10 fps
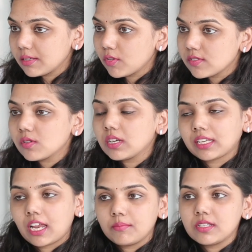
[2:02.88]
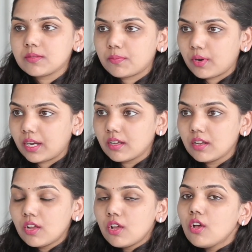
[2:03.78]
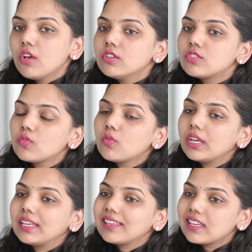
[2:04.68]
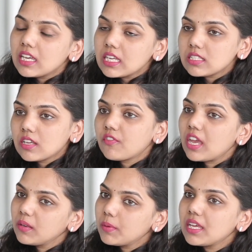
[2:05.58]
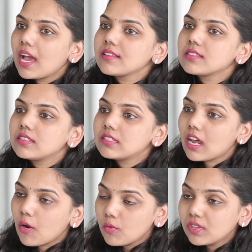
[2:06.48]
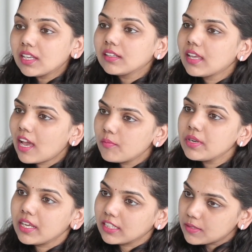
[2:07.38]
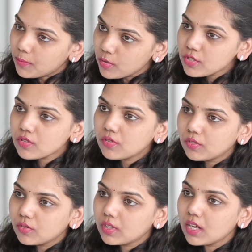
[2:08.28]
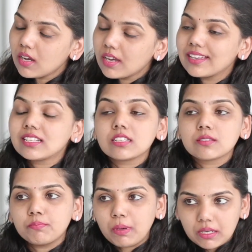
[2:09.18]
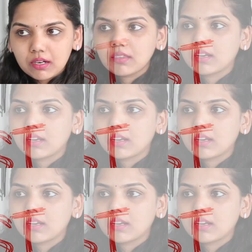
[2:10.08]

time also it can be spread. So in case if anybody has a doubt that they have been exposed to gonorrhea, it is better